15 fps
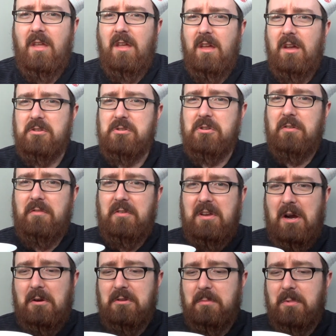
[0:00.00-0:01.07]
There's an over
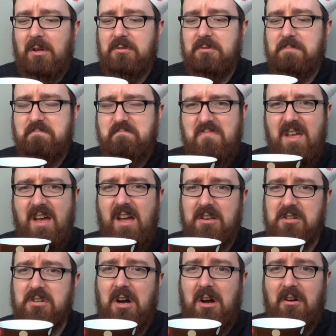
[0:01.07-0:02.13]
counter blend. Yeah,
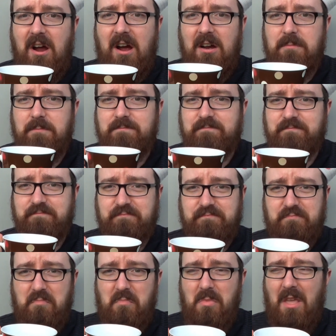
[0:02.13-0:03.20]
it's alright.
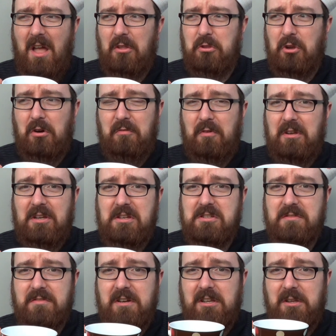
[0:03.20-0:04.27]
I don't think it's
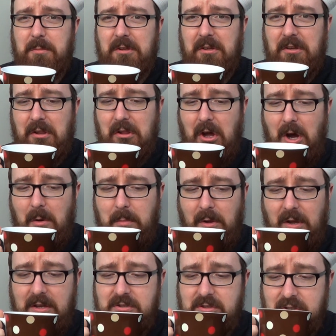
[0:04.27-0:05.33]
available in a lot of
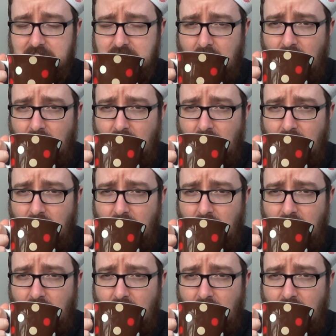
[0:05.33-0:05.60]
places.